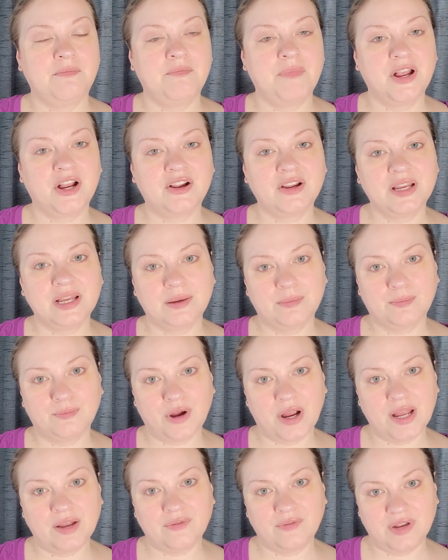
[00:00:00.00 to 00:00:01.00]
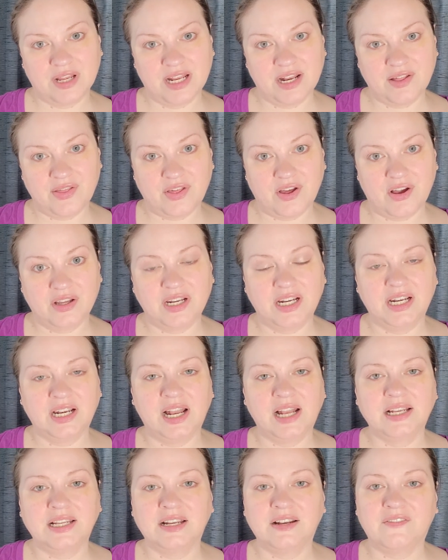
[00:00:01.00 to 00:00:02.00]
Merry and Bright Readathon and
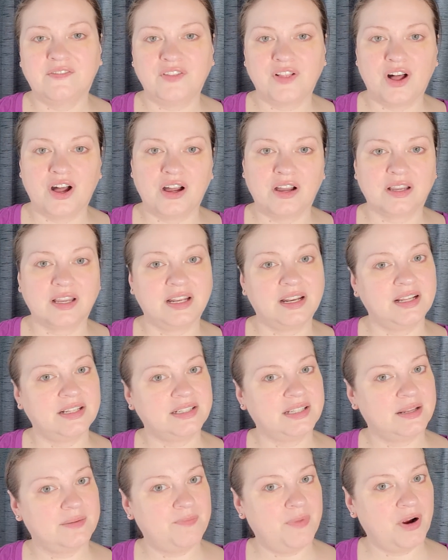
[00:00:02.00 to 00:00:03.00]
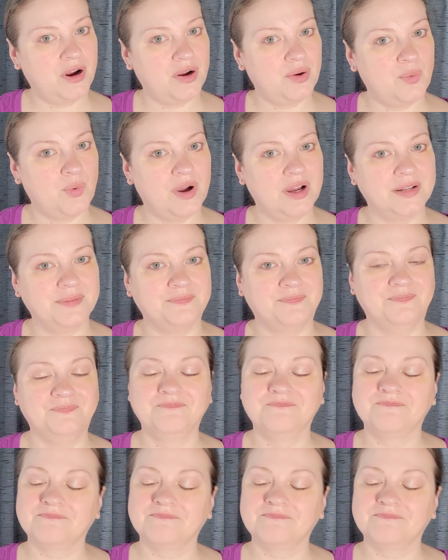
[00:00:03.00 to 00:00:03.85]
I did a vlog and I said part one.